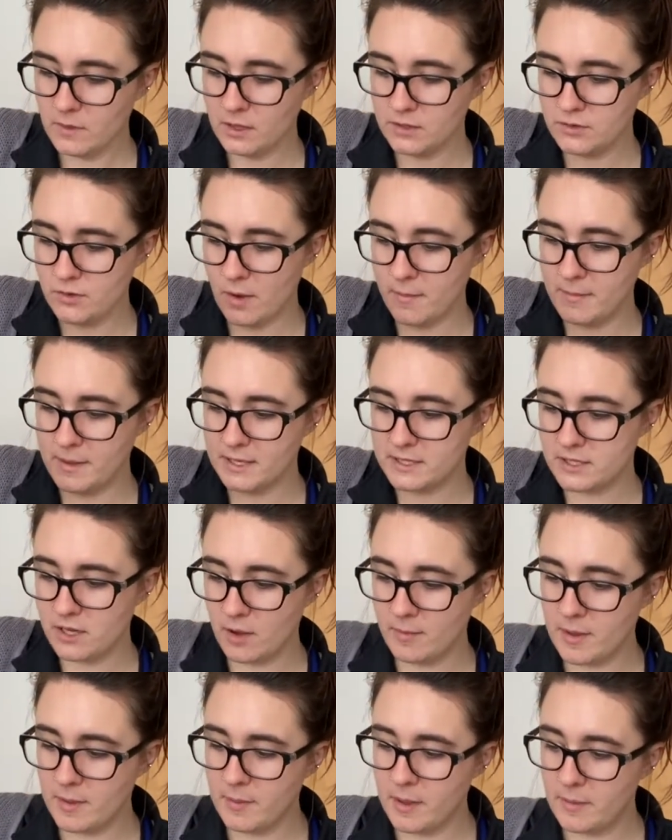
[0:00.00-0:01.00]
So I mixed all
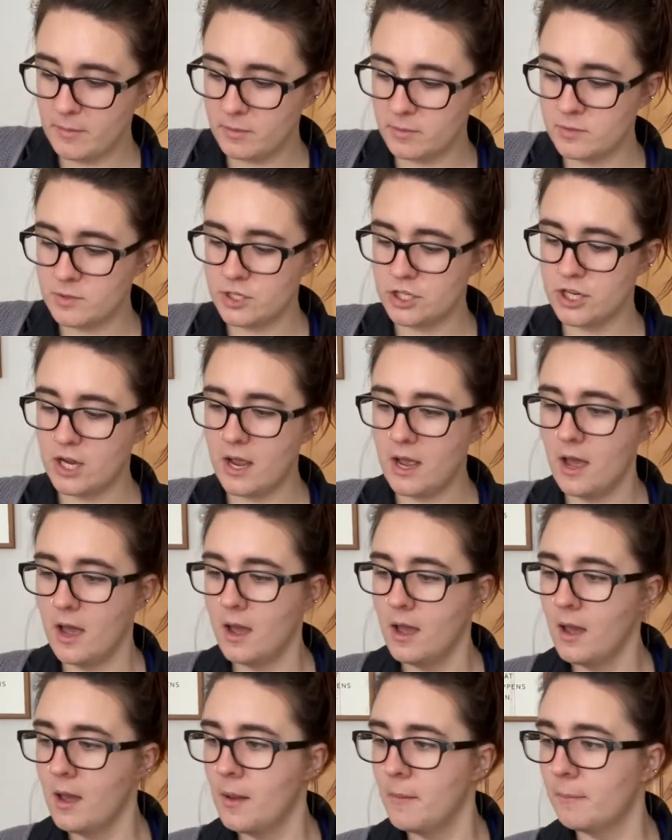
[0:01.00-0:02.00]
my paper mache
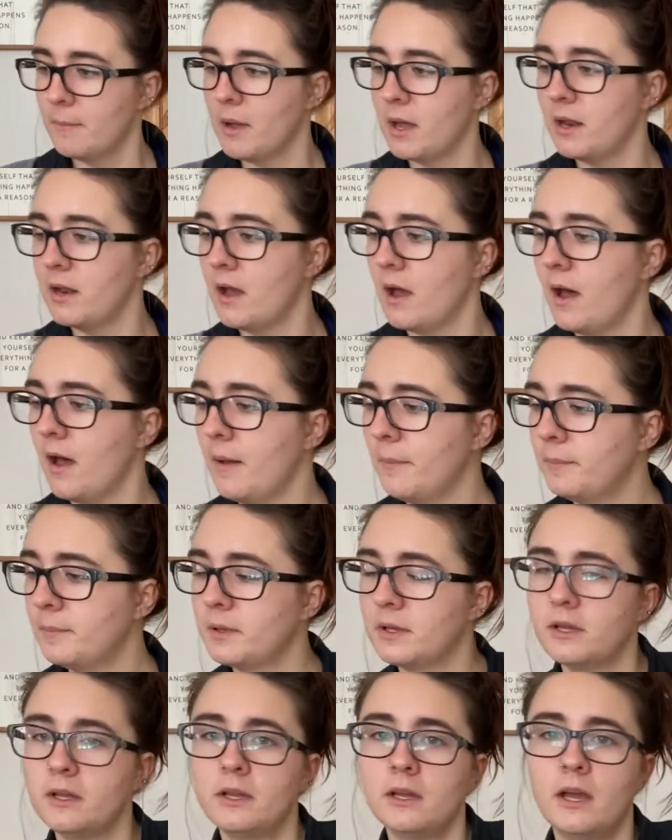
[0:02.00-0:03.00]
mud
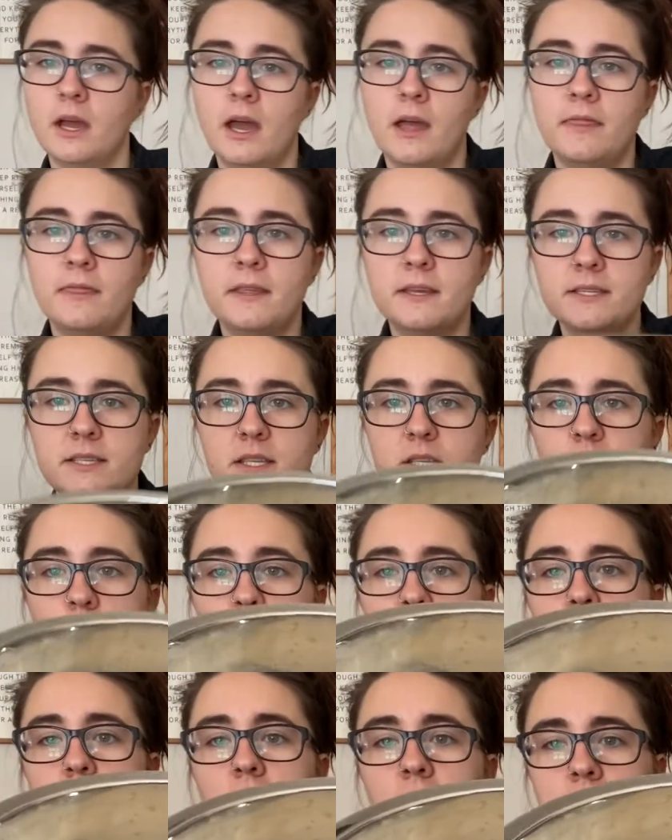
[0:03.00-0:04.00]
up, and this is what
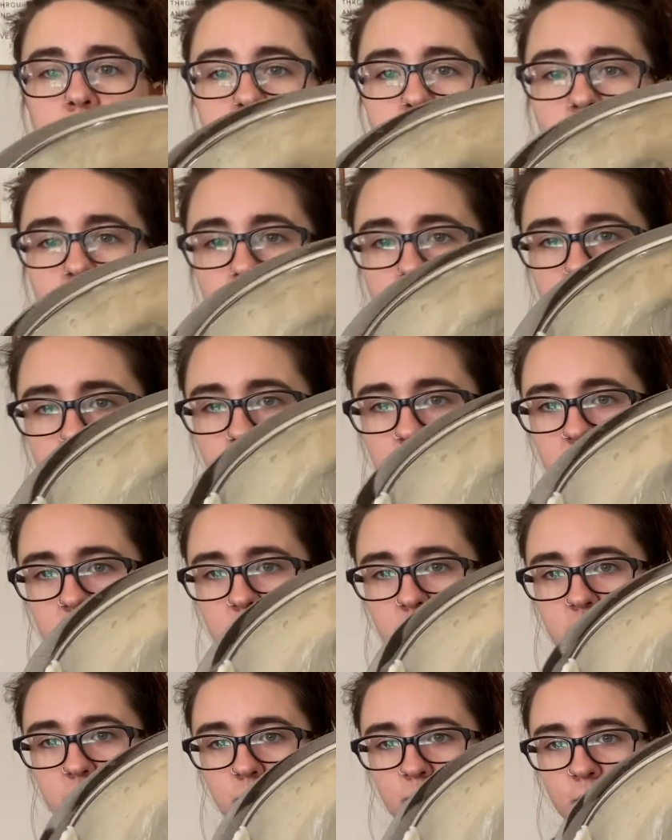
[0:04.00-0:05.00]
it looks like.
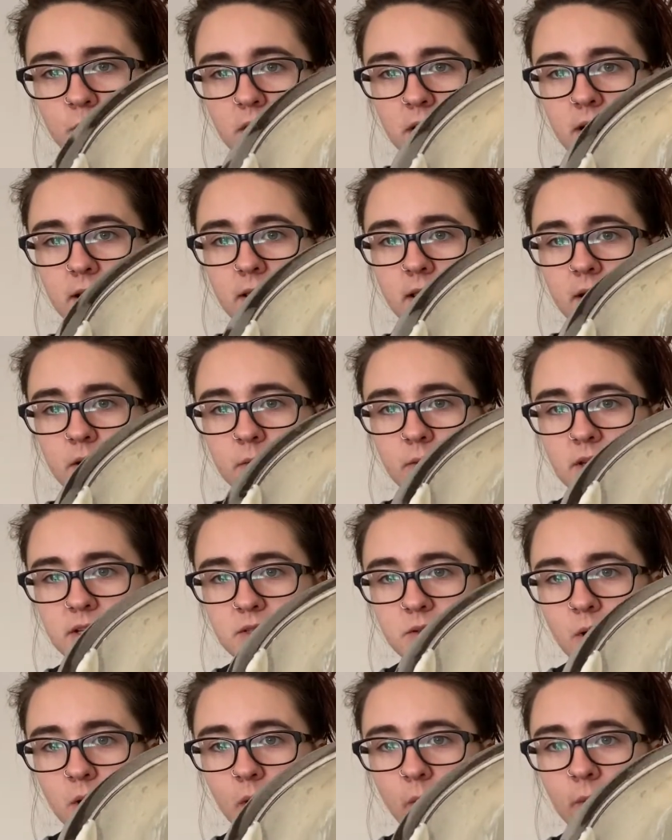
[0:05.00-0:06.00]
It's pretty liquidy,
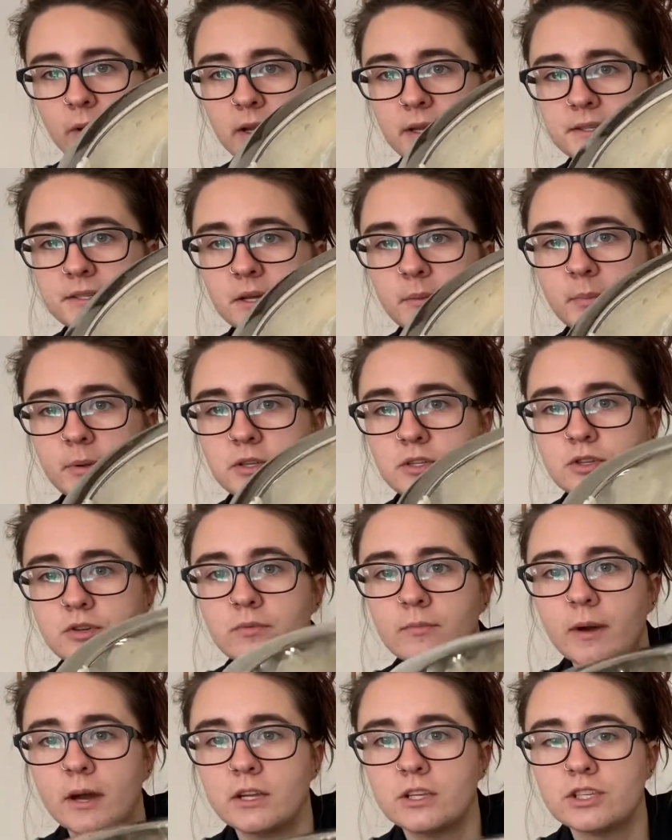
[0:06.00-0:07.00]
so I don't want to tip it too
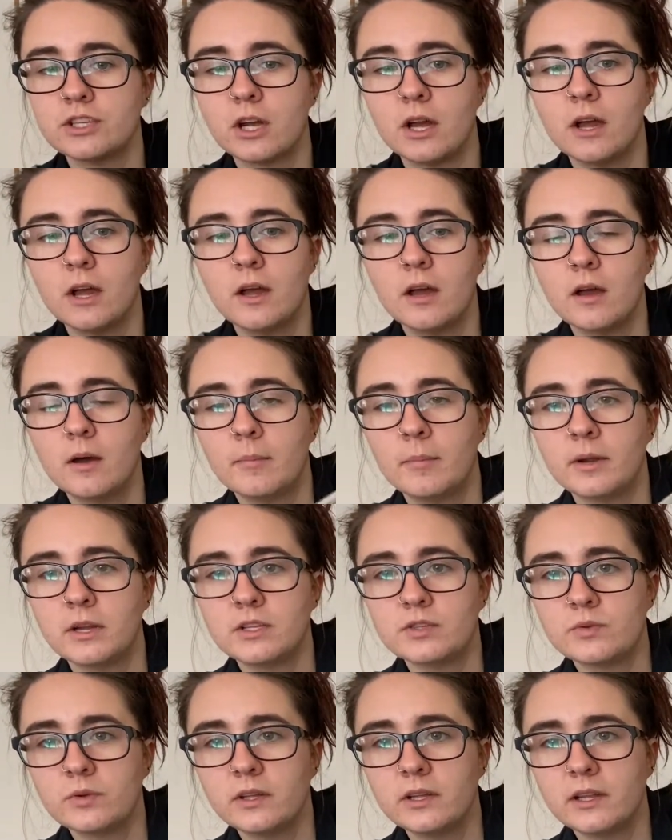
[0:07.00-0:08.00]
much, but
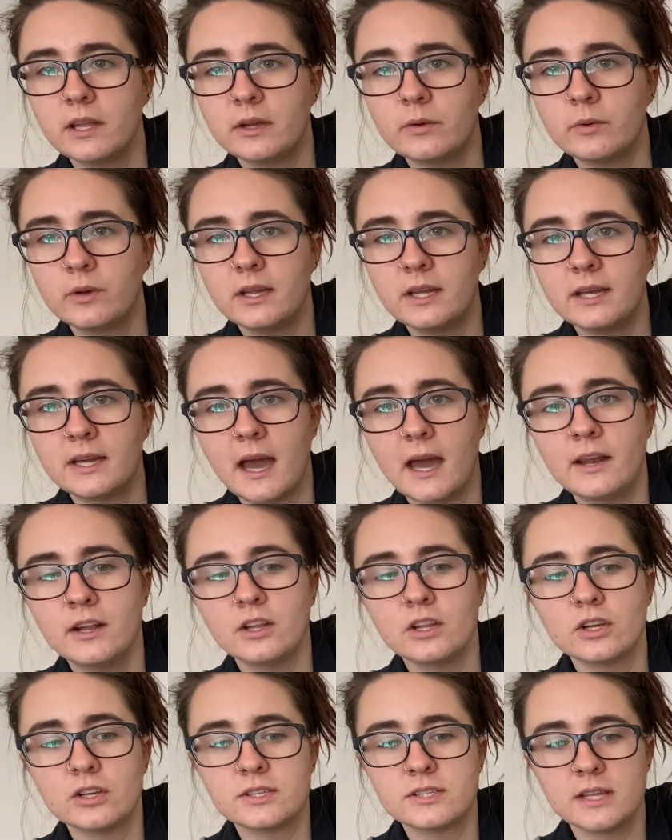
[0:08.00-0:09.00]
it's really liquidy. It kind of
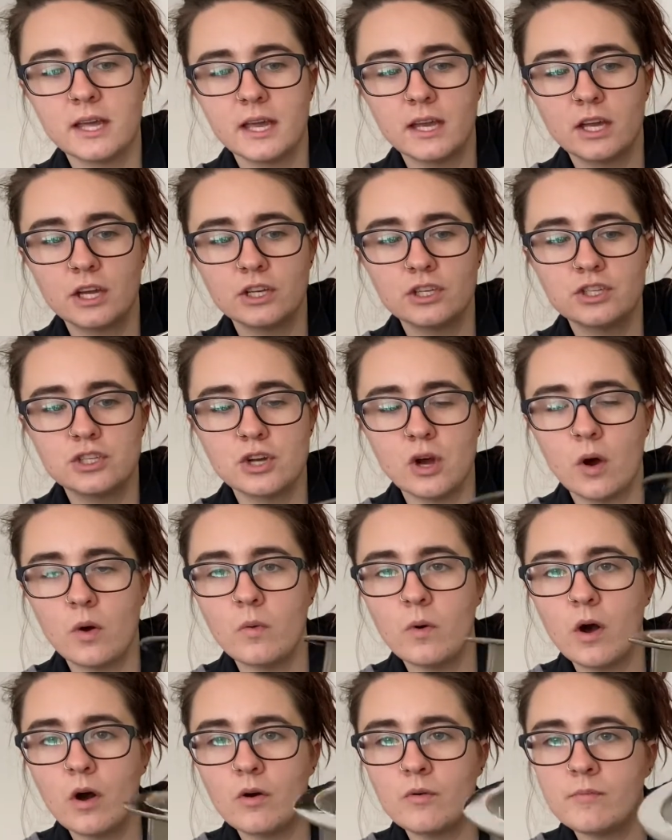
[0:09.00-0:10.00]
looks like dough
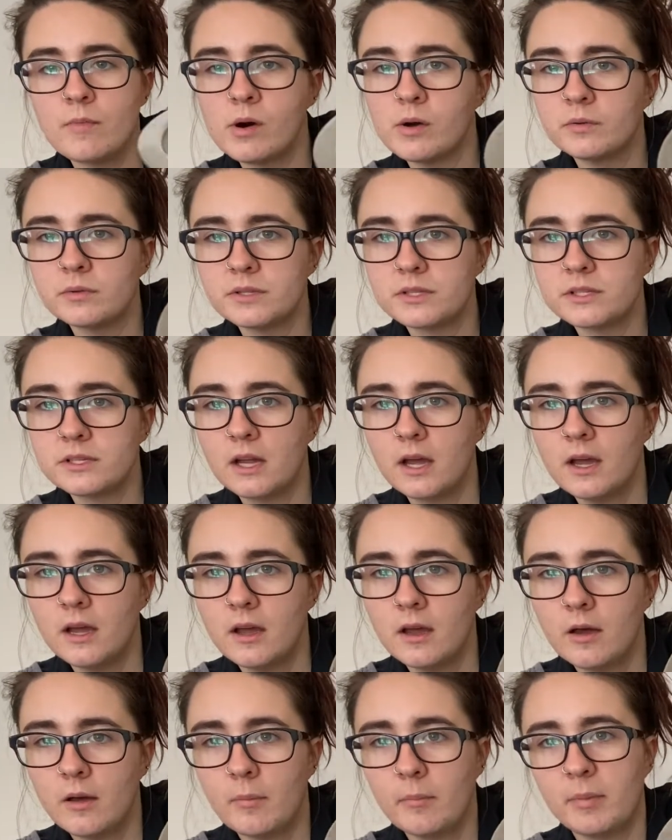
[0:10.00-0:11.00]
almost,
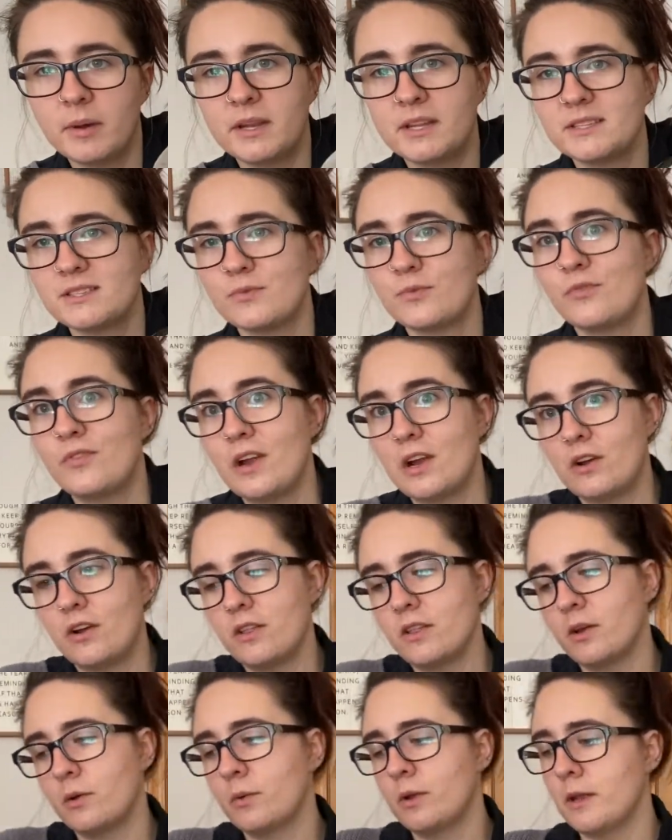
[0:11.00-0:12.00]
but it's very
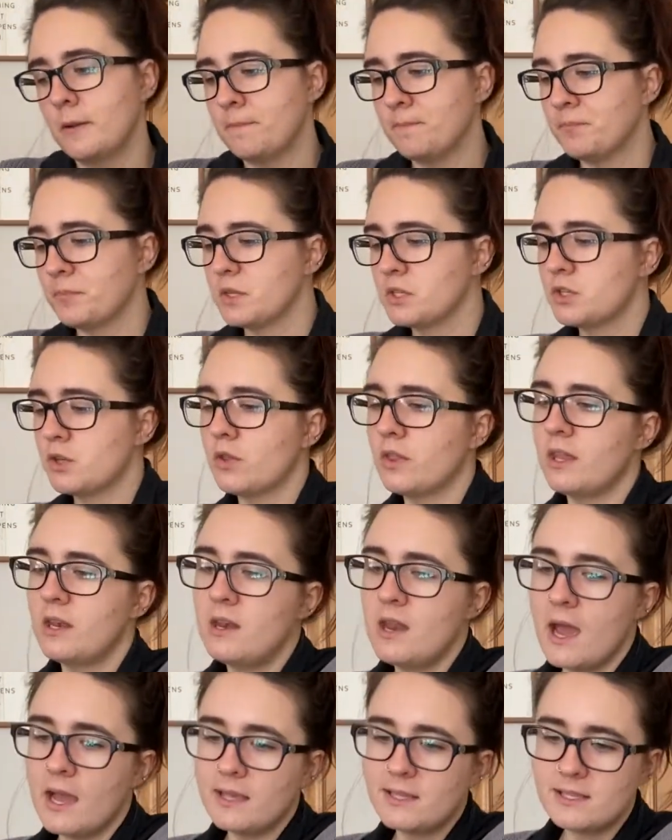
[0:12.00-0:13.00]
liquidy. So the
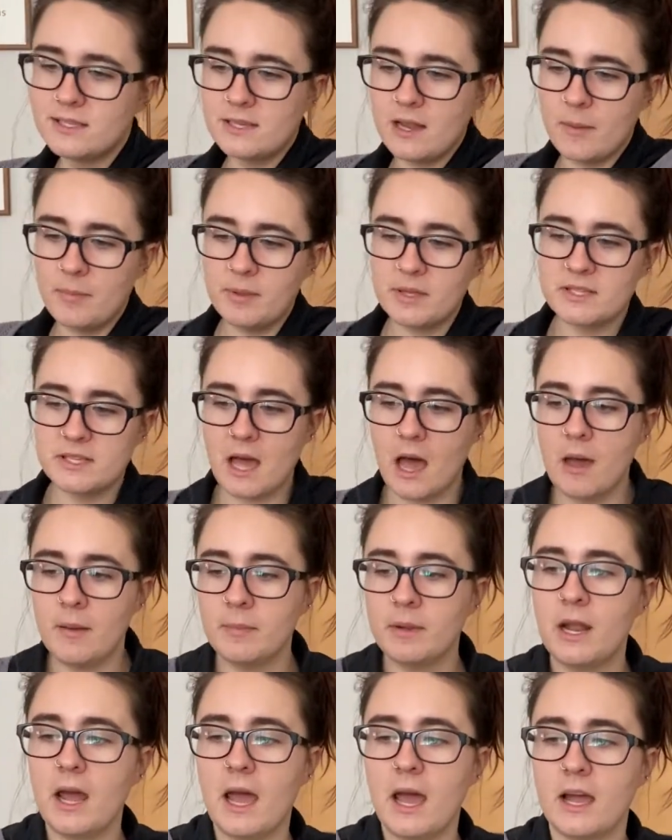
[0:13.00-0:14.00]
next step is I'm
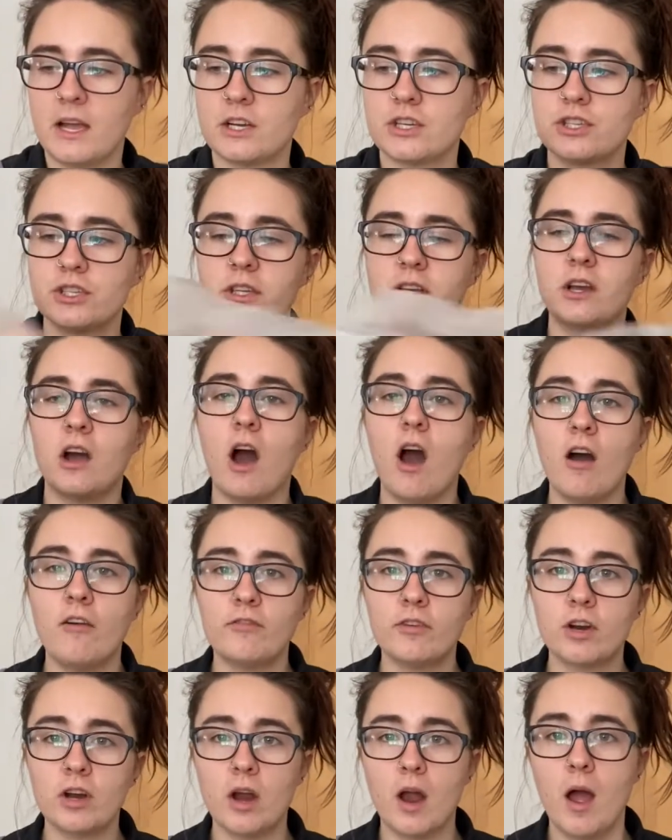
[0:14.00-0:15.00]
gonna actually
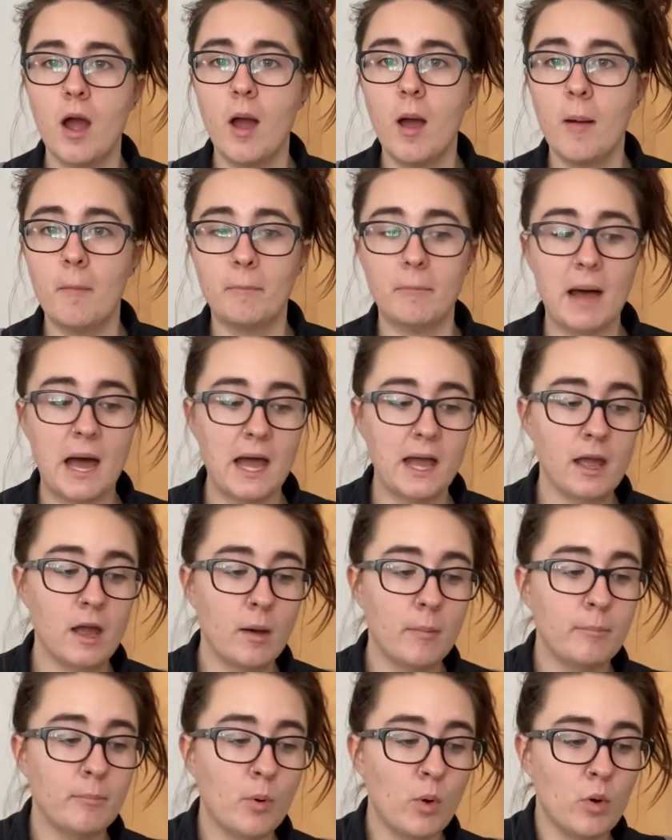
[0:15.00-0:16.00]
cover my
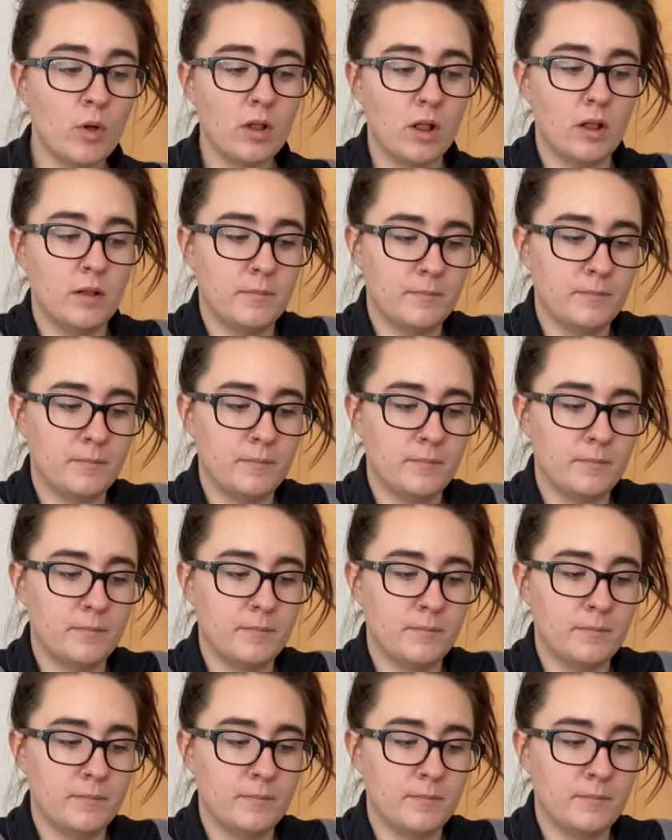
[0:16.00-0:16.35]
bowl.